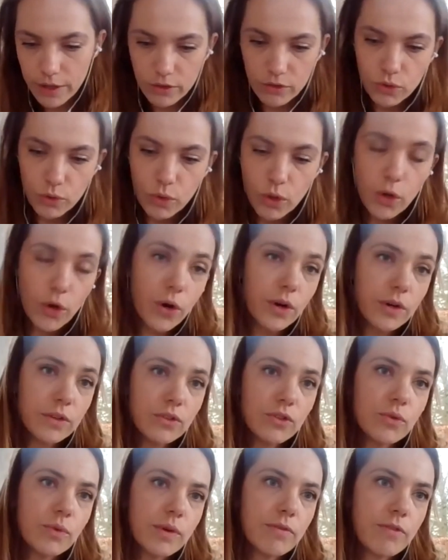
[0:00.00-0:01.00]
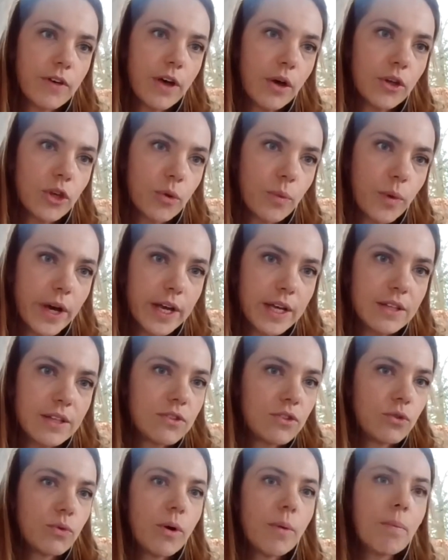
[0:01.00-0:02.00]
to learn, to evaluate,
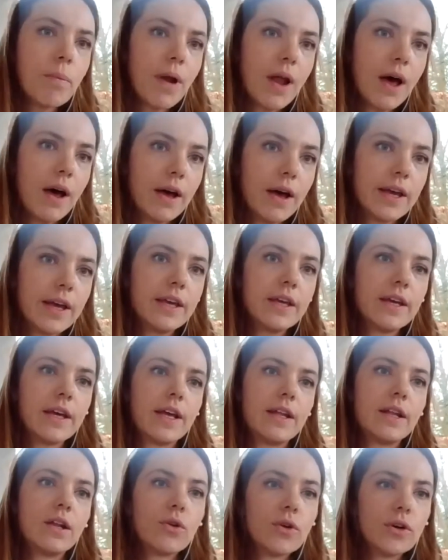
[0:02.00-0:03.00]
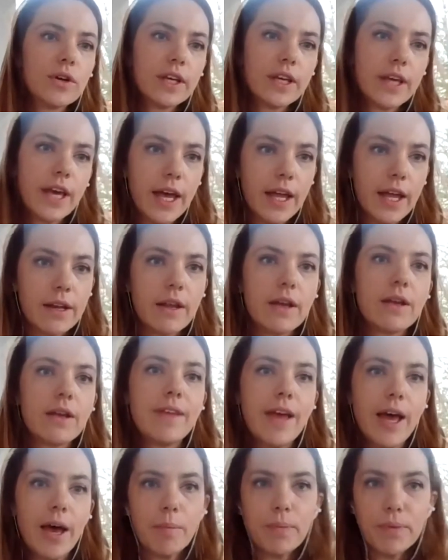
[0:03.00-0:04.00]
to apply, and learn again,
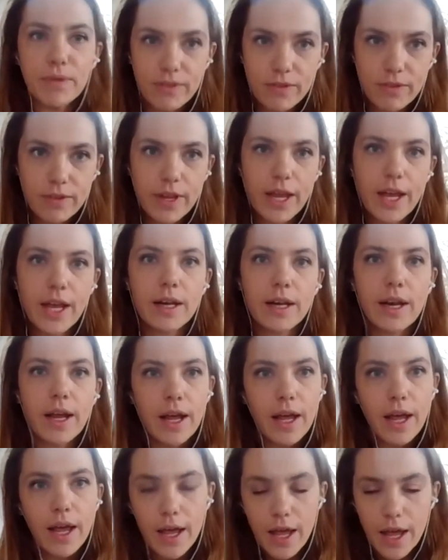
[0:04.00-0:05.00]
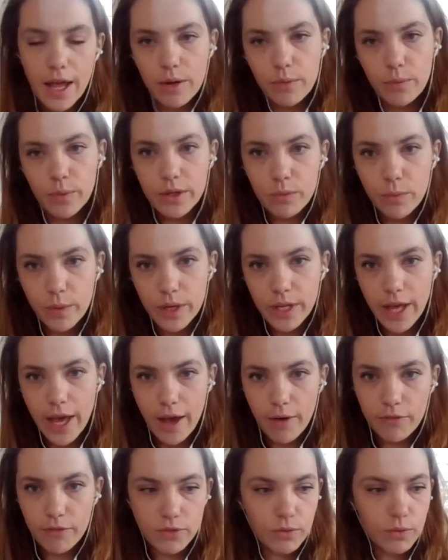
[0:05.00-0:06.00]
adapt. And we really
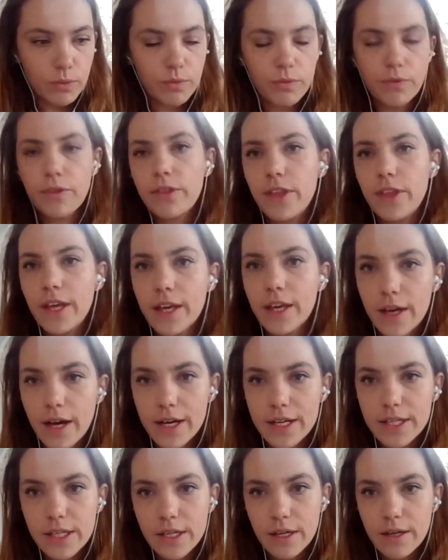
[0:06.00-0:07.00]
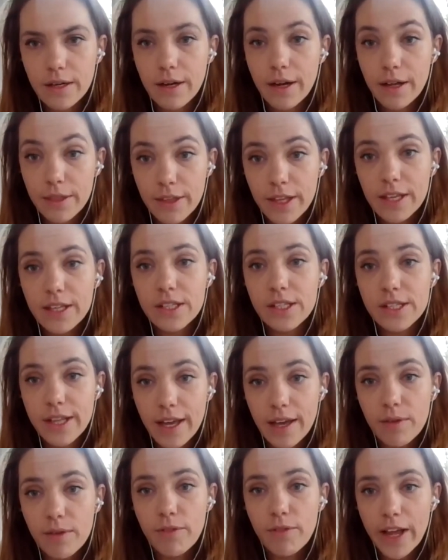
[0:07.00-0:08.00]
have to think, I think,
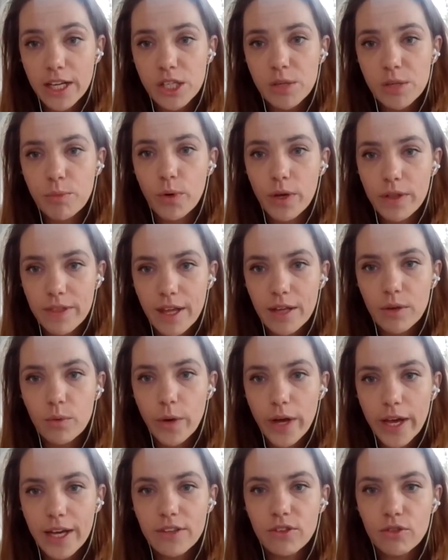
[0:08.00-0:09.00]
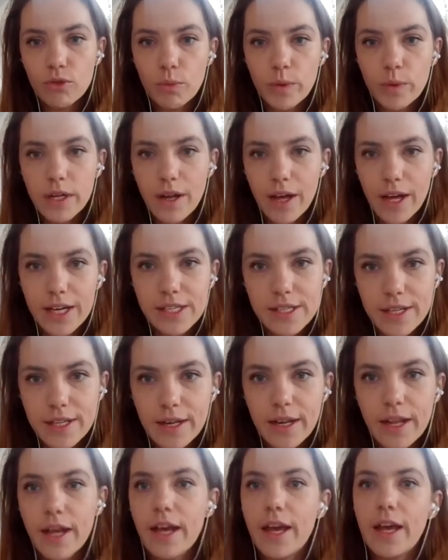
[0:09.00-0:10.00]
stay flexible in that way to realize that